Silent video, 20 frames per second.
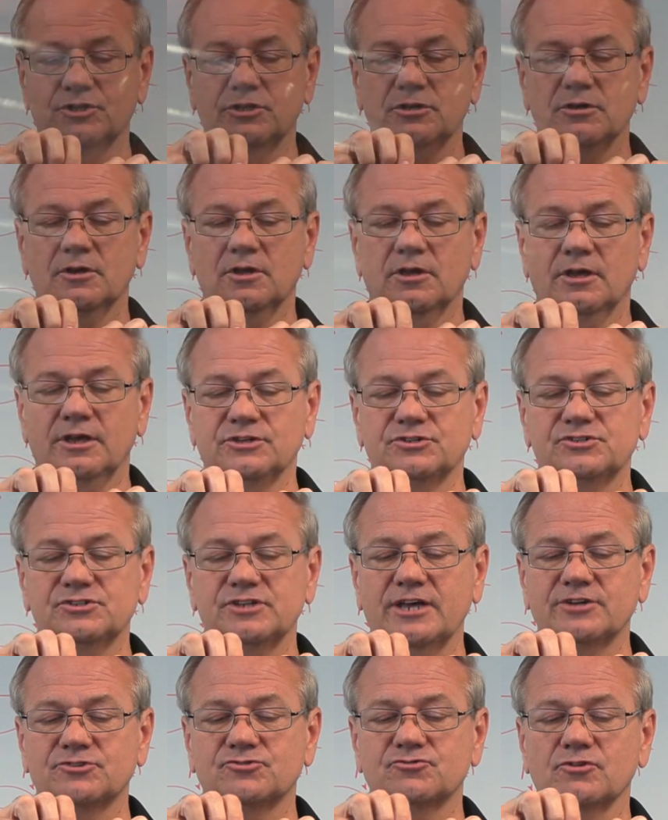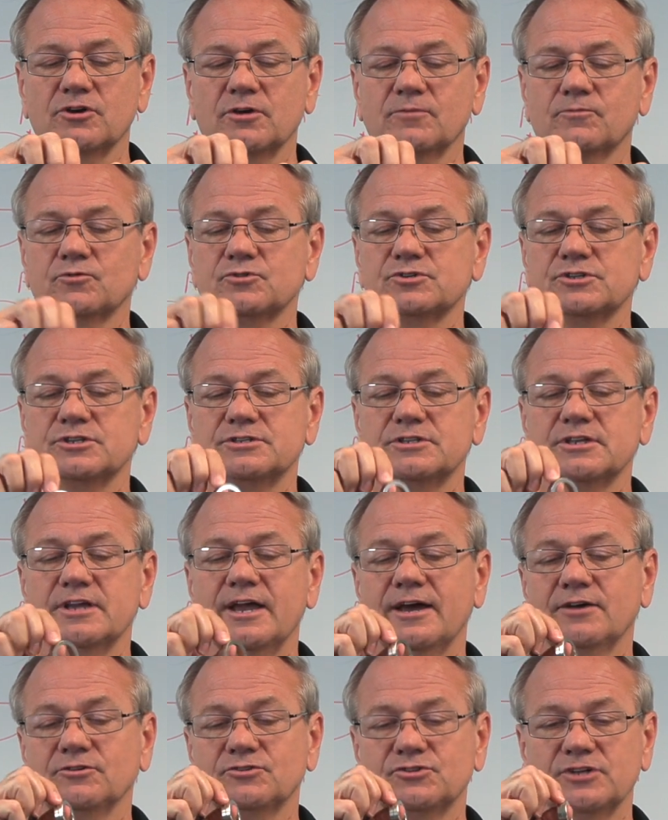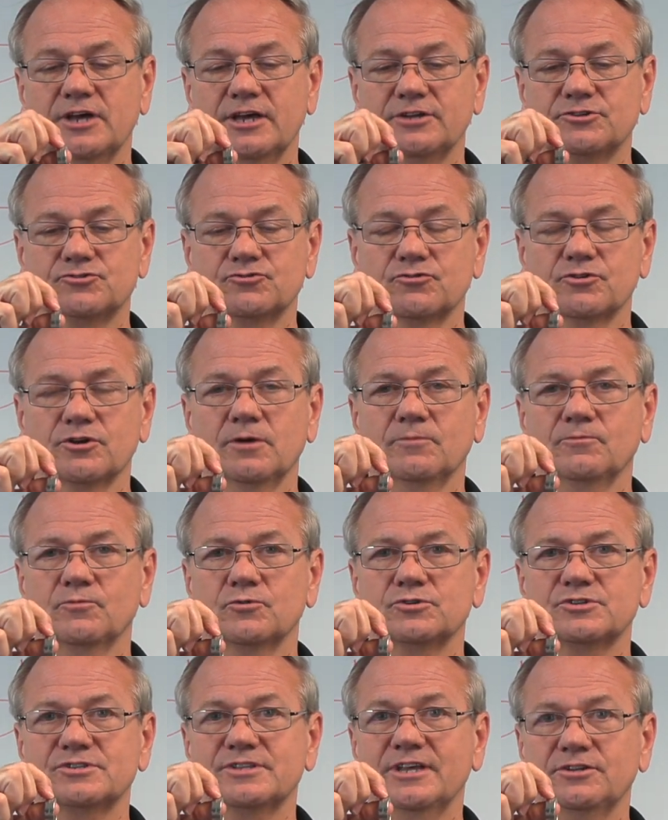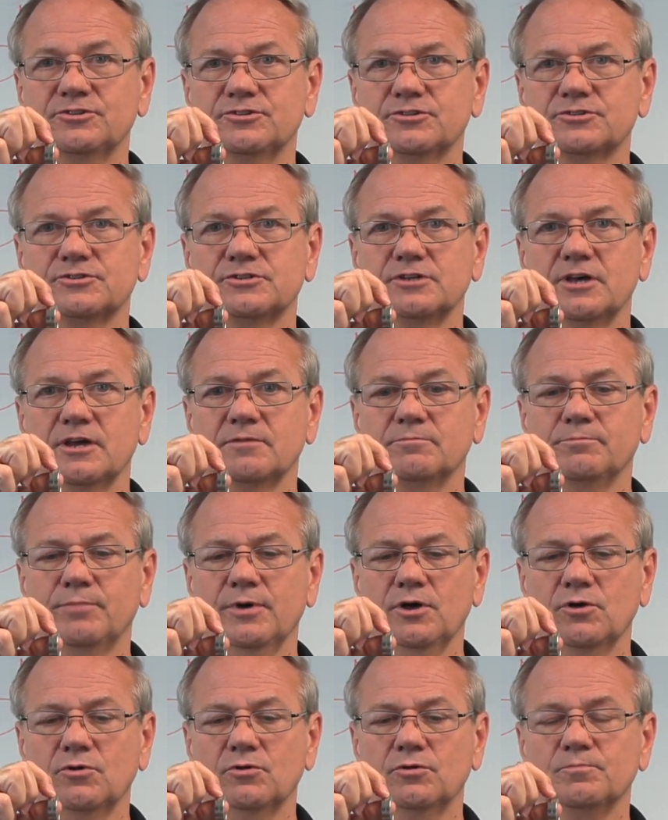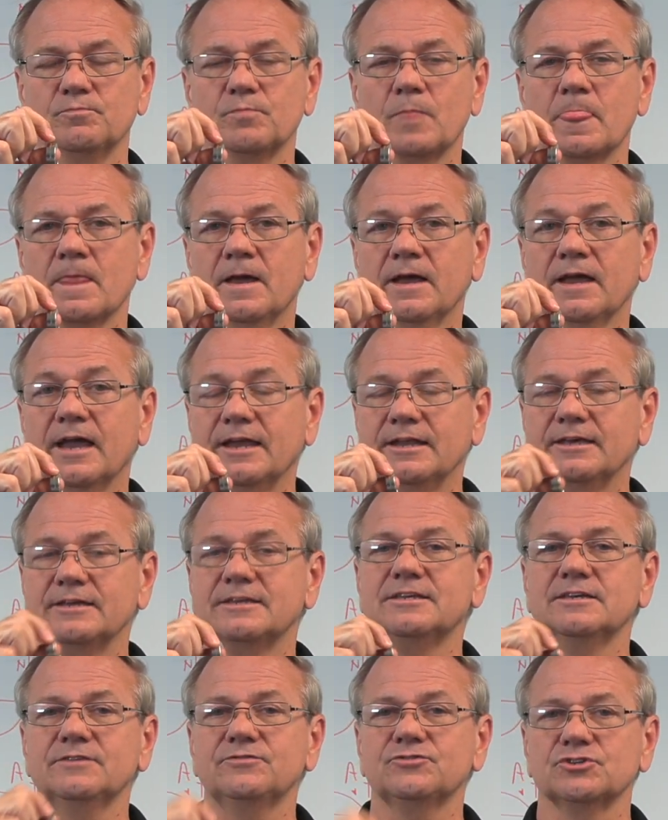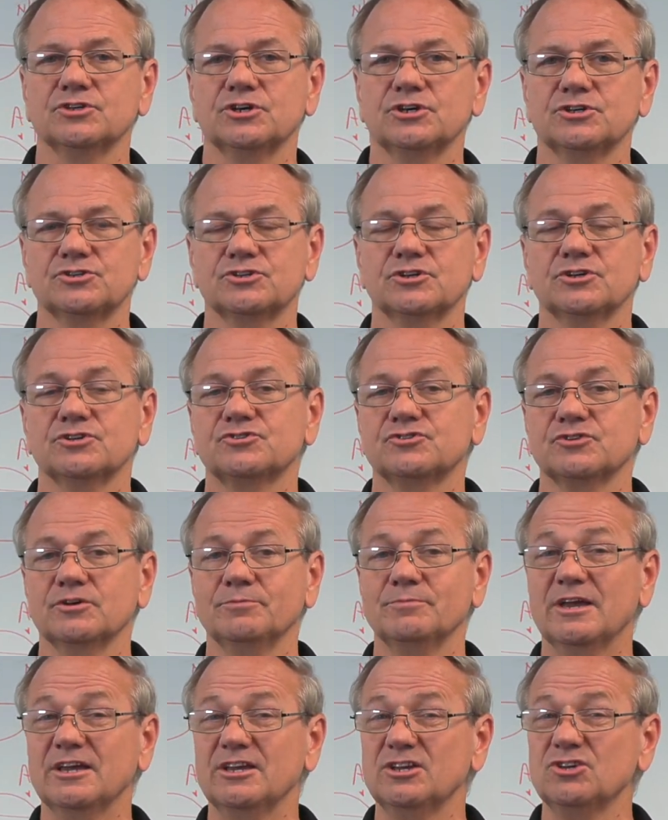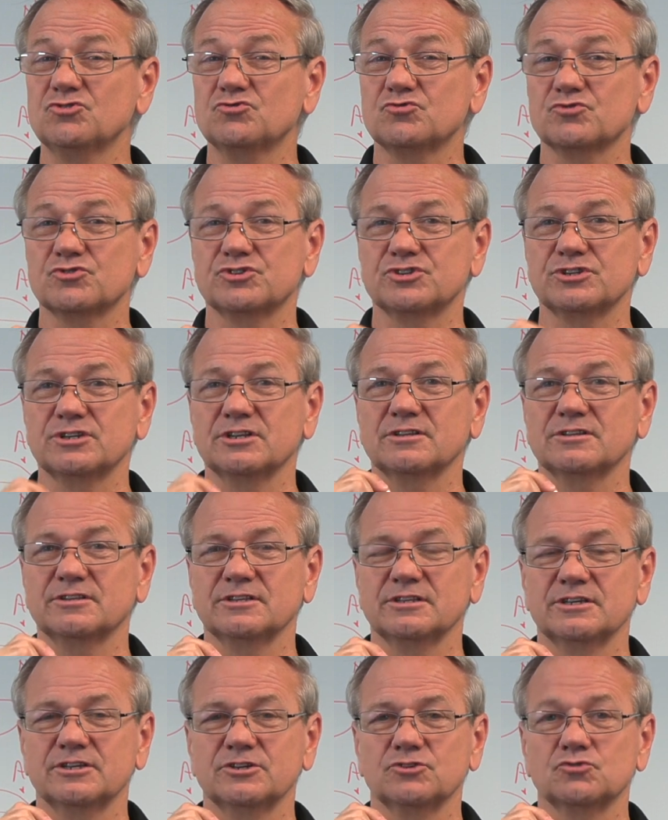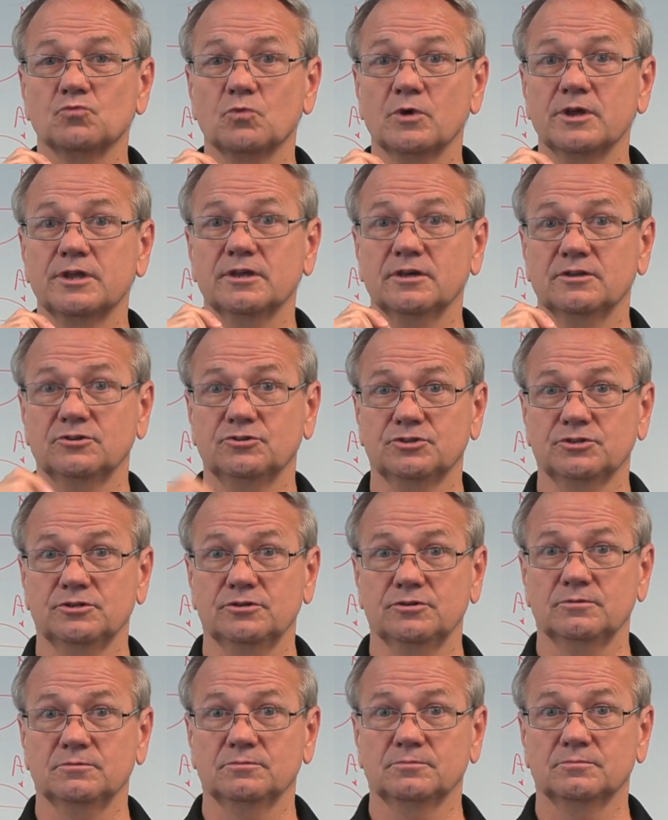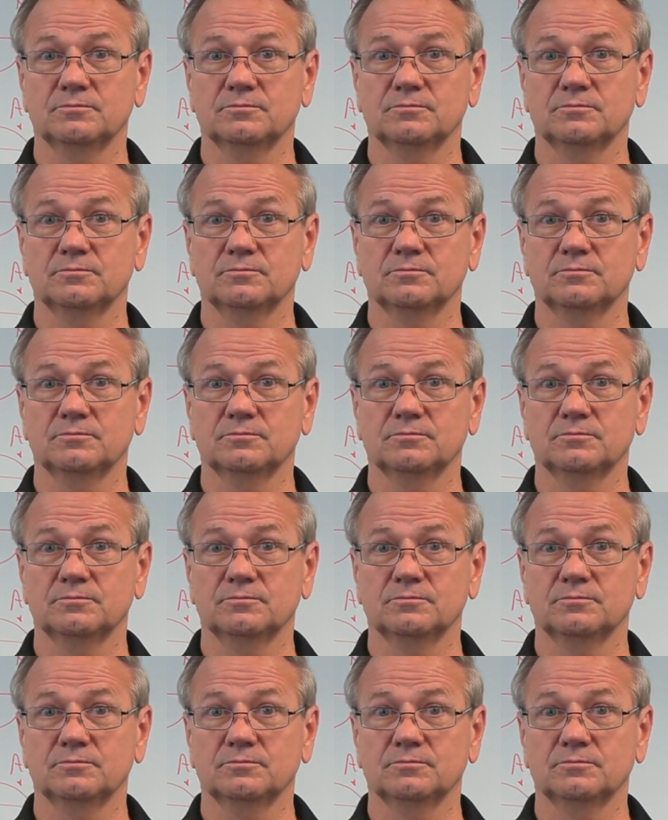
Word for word: the inside circumference, as the outside circumference. That's the same pole. And it gives us some interesting things we can do.